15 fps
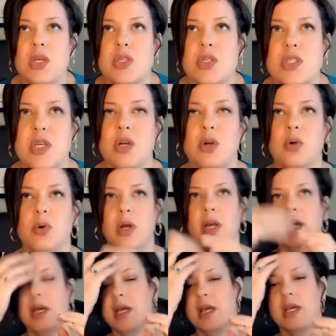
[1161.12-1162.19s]
So
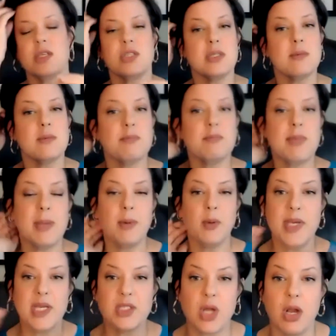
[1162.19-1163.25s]
maybe
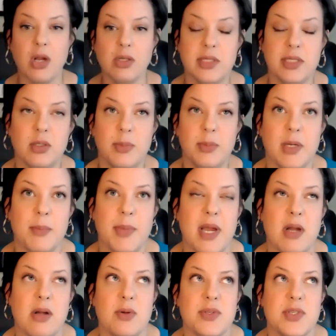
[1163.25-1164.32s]
we can talk a little bit
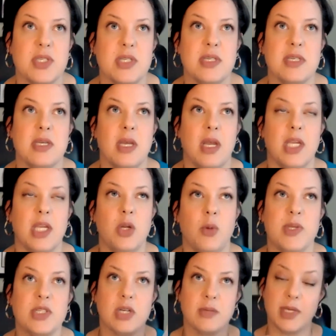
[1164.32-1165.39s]
about,
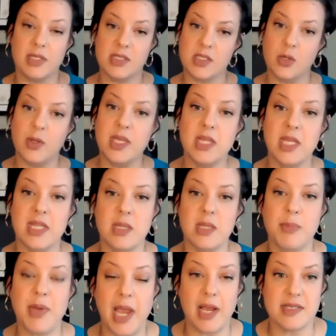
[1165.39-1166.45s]
we talked about, so in the
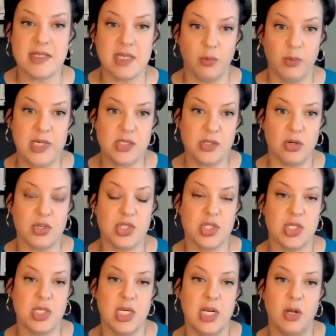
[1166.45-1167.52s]
past that
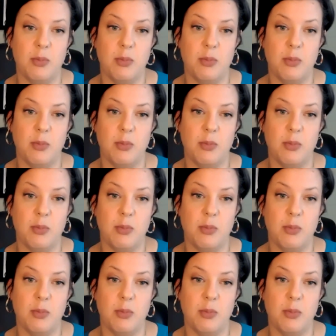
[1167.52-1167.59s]
research,